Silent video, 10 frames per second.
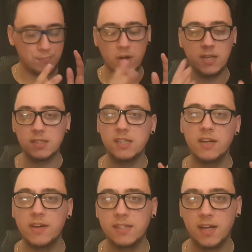brilliant
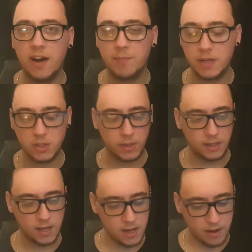series that I've been
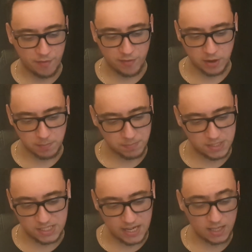doing for
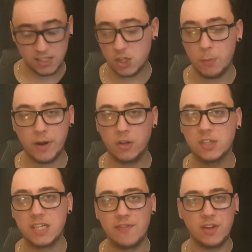6, coming on
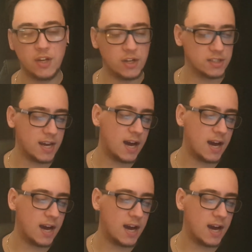7 years